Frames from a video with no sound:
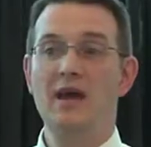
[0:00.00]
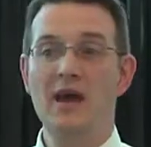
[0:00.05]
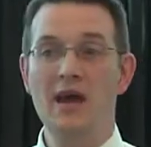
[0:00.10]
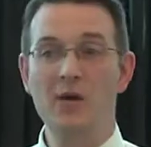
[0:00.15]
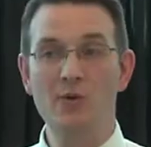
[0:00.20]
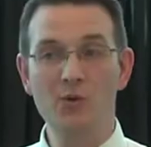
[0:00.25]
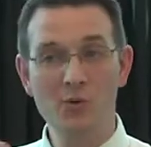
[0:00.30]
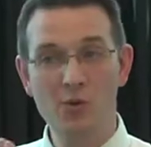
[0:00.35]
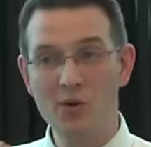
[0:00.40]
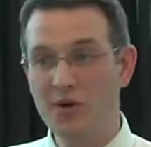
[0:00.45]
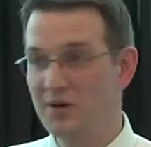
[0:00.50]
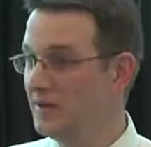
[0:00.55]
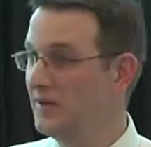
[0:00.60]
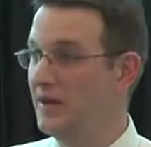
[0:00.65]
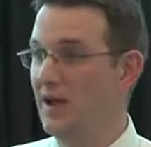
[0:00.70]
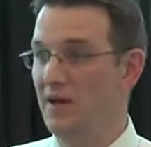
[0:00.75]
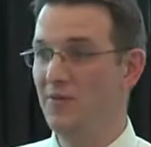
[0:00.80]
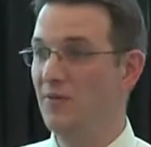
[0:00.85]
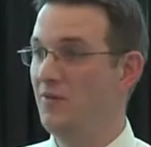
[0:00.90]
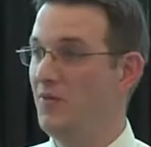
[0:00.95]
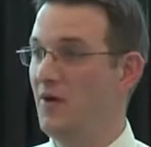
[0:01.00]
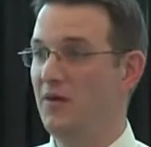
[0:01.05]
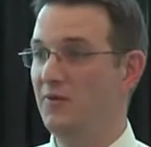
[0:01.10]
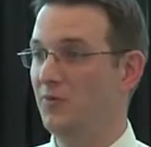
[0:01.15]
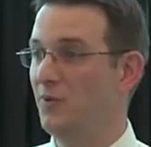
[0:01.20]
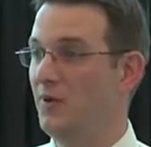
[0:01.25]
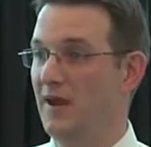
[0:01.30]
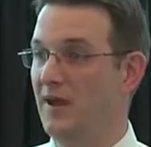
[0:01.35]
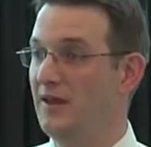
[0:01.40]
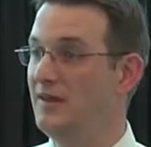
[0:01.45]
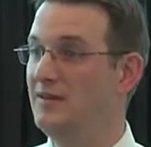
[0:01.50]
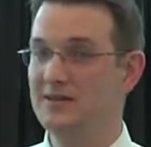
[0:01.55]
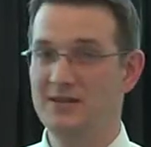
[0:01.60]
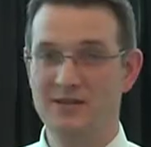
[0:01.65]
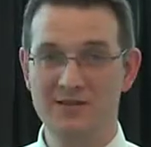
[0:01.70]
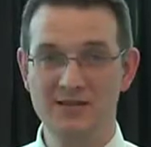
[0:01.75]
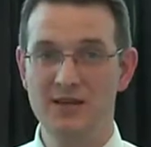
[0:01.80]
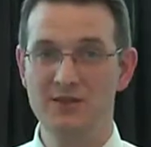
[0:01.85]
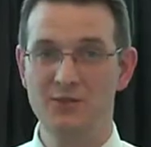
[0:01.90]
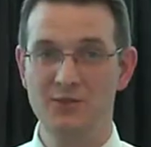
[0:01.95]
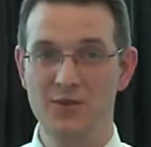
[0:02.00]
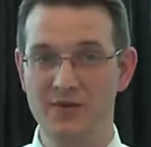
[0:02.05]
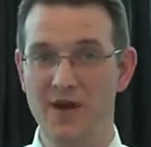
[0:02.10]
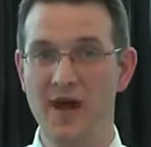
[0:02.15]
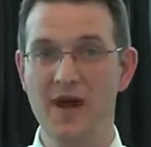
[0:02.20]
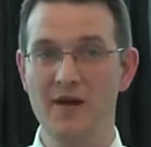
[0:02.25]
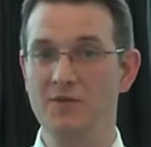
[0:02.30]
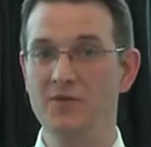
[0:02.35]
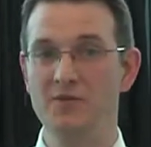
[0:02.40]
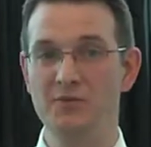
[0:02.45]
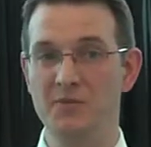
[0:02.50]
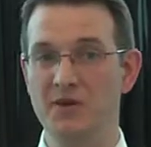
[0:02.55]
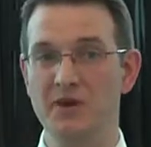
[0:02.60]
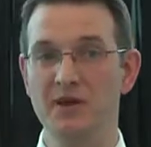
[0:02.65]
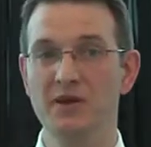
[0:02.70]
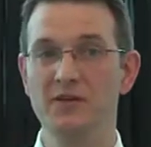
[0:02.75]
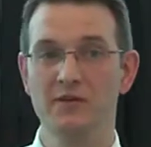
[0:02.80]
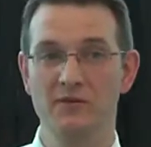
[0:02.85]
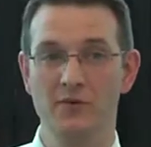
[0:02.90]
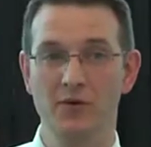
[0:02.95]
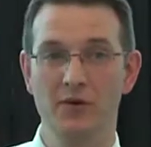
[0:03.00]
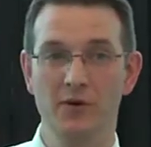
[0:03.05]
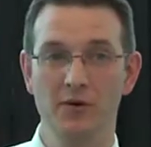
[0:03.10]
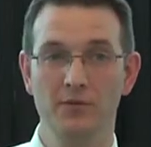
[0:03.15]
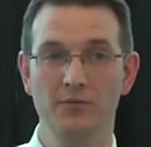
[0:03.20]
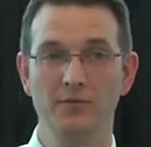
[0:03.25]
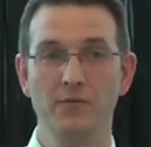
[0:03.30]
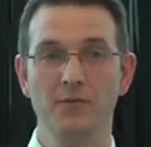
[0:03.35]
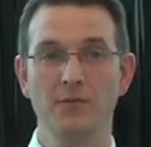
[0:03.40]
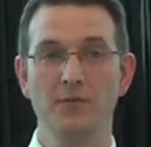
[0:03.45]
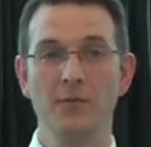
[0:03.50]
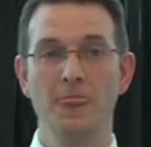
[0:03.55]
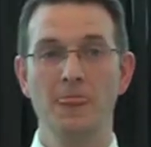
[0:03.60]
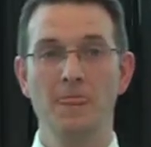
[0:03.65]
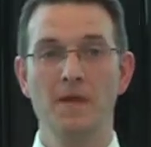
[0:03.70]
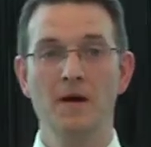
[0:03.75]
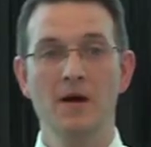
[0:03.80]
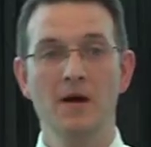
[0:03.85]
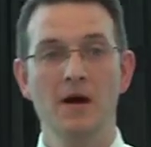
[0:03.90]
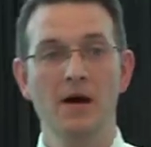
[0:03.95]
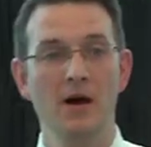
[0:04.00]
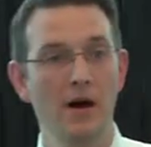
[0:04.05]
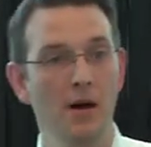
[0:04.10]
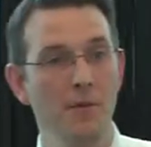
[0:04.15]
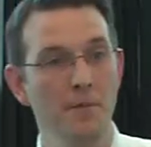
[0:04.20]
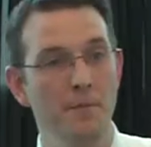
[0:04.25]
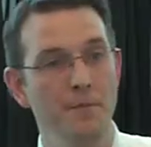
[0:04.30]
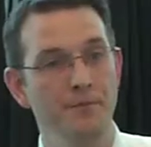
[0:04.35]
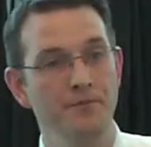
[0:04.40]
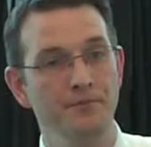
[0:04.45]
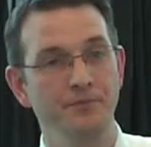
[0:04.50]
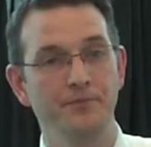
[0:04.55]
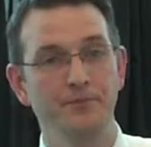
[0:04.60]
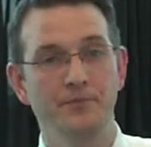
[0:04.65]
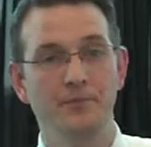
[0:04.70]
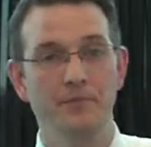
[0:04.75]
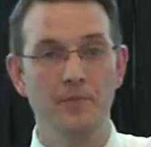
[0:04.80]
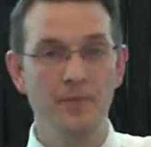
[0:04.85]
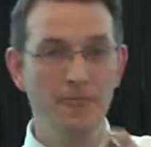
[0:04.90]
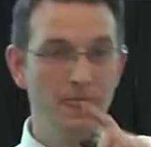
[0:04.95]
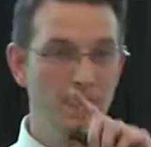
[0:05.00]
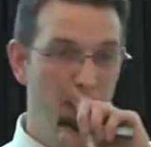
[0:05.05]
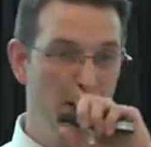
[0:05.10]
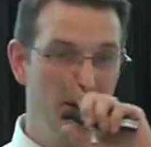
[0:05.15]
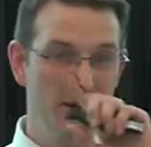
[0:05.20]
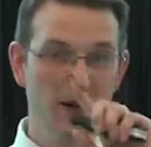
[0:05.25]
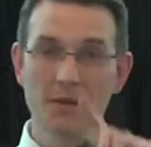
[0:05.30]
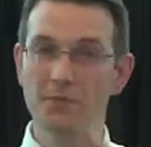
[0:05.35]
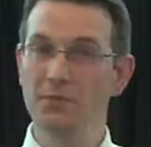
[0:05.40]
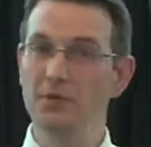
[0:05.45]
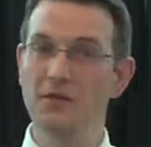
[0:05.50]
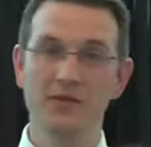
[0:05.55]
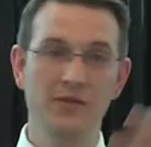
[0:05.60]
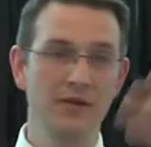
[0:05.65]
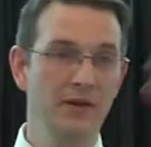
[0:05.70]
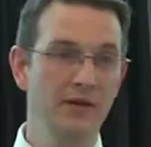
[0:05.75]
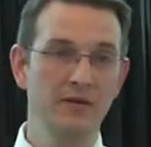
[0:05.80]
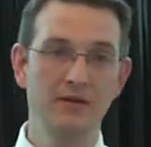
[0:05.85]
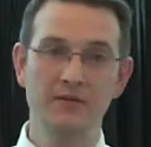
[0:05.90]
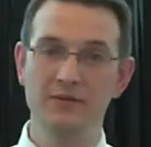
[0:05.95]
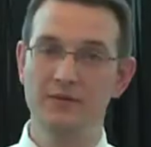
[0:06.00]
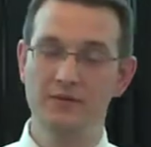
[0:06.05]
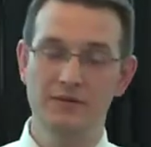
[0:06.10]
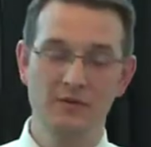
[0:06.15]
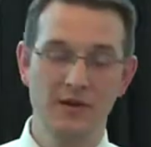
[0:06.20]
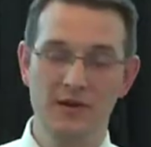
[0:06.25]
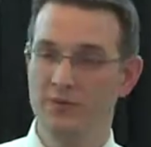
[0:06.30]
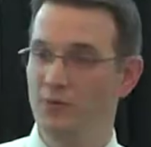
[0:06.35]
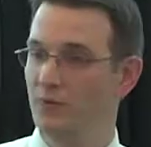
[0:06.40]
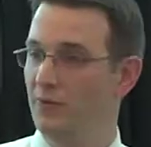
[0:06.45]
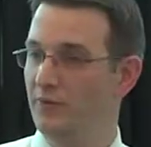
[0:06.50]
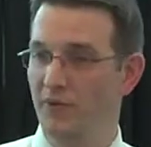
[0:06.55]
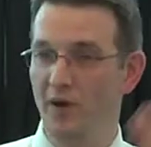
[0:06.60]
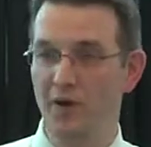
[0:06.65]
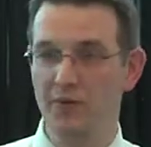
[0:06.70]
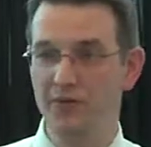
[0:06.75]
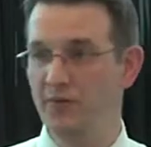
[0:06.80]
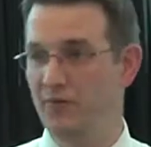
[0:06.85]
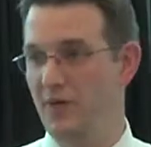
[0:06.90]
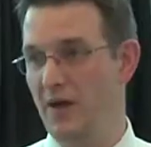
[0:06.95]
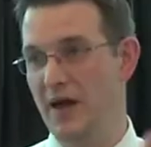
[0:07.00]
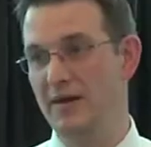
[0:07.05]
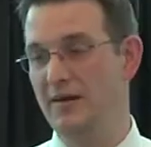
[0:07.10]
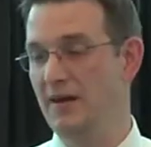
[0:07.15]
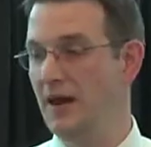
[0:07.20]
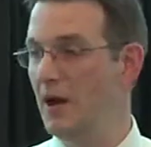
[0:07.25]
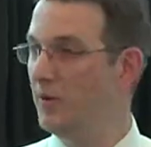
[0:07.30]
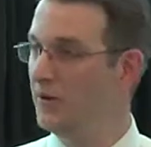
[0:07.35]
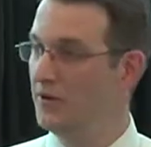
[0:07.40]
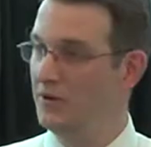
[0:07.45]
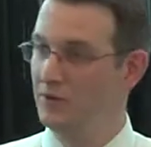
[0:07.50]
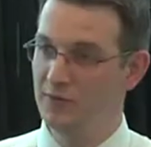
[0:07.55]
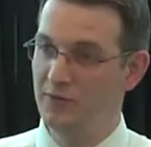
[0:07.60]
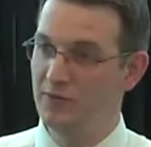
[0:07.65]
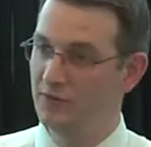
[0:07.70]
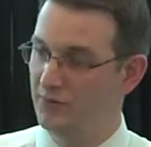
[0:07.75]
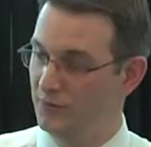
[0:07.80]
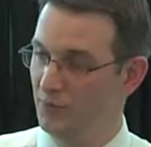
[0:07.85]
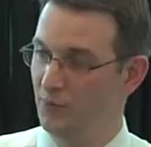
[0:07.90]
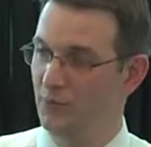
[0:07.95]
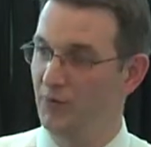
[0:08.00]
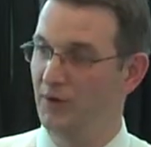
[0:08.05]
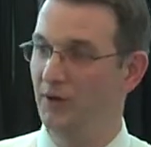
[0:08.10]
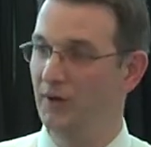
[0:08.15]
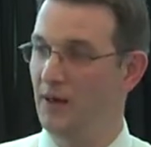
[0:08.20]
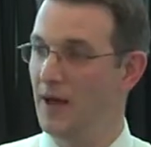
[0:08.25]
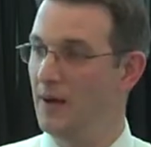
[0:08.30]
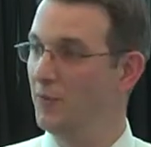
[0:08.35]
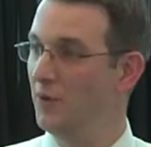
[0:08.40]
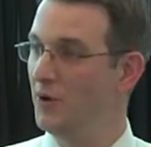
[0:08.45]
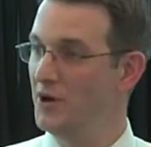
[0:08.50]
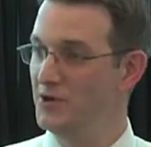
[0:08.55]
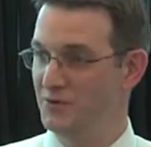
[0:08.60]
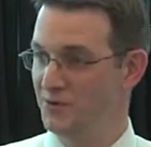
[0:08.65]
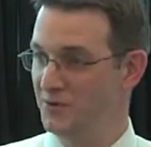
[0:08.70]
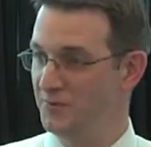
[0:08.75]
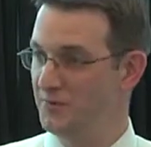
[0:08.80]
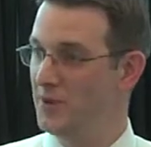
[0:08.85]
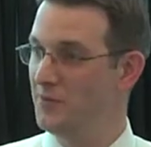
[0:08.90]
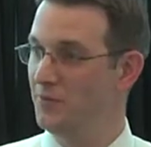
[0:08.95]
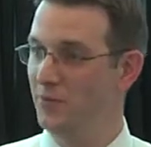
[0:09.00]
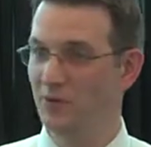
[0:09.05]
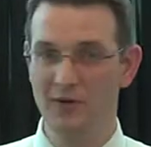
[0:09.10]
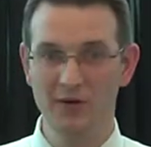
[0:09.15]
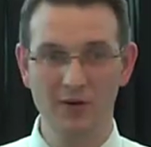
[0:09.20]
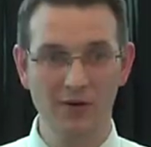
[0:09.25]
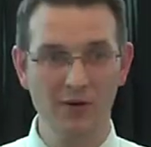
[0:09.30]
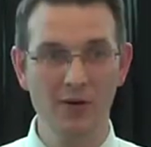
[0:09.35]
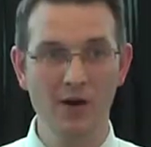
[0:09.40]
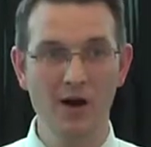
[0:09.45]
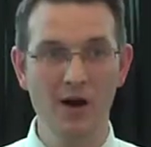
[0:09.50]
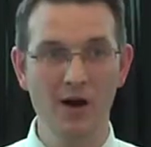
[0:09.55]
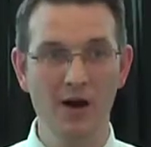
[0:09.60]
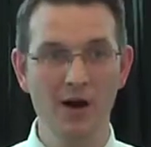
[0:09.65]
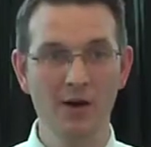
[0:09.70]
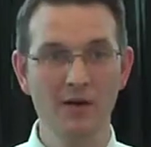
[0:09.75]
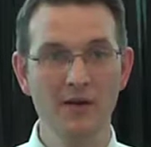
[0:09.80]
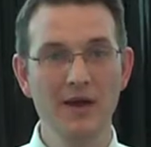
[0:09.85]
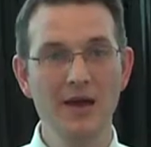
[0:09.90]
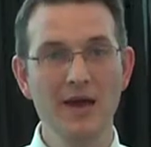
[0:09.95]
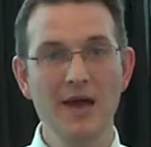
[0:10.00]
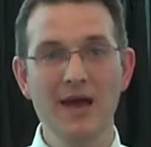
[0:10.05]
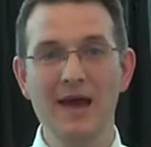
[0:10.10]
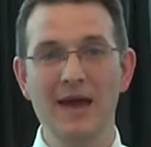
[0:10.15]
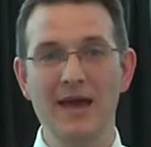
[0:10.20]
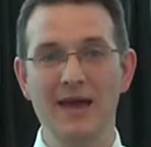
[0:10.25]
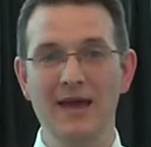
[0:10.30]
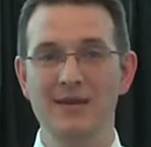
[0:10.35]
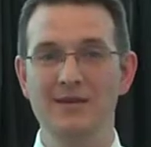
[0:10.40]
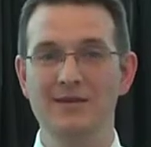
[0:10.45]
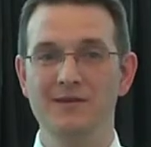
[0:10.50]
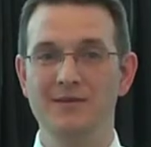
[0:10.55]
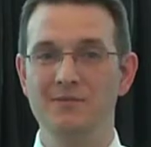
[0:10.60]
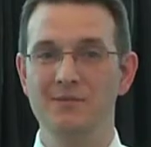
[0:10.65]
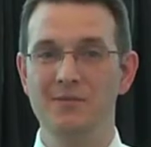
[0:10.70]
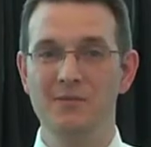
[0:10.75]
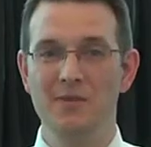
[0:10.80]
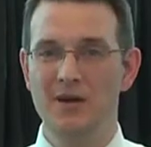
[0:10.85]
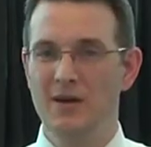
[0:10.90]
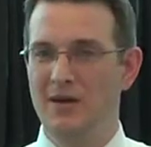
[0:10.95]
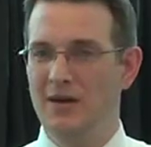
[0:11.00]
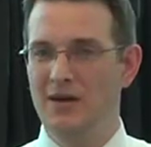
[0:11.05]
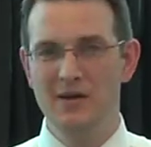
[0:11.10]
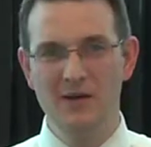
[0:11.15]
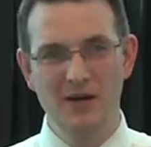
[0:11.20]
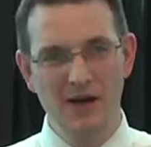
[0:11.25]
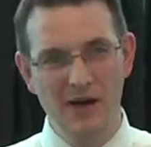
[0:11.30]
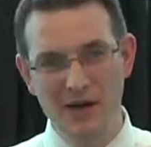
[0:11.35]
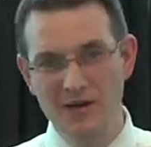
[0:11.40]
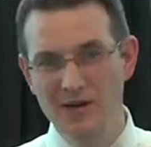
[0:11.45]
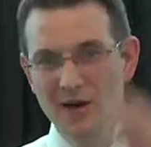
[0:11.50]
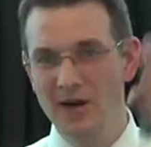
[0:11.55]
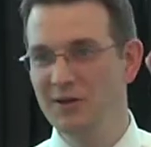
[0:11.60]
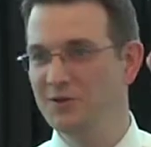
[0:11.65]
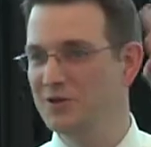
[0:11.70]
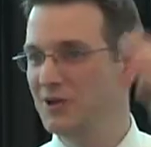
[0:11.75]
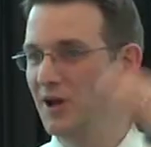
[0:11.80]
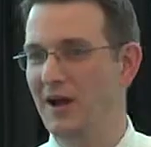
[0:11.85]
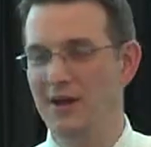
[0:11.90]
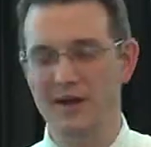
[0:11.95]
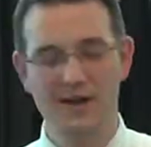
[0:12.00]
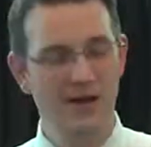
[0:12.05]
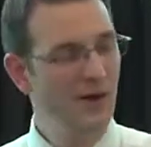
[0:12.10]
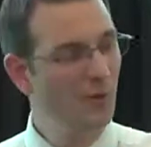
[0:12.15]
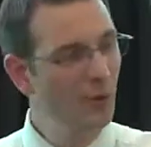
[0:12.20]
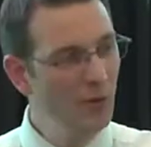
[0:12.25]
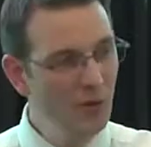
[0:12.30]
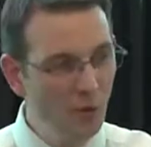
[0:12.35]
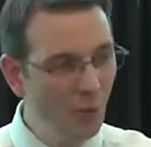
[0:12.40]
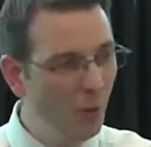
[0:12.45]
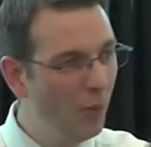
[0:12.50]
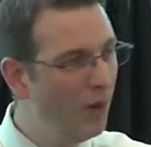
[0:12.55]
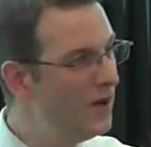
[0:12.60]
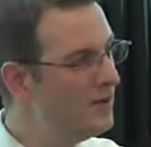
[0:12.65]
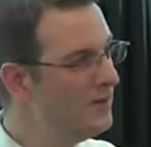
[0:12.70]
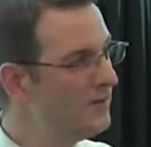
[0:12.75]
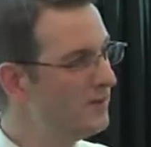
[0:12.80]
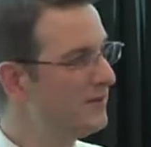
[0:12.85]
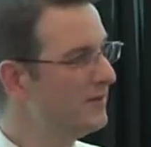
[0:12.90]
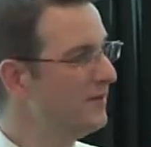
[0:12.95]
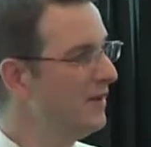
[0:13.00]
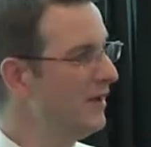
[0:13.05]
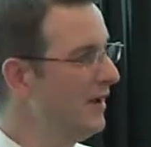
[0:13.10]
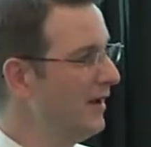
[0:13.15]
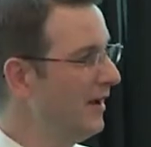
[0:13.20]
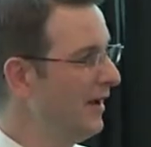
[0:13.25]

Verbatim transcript: and we work together, and that's why any success we've had is because of her. Um, a couple of things as a result of that. Now we can do some collaboration with people in Accra and Hainan, China. I went once.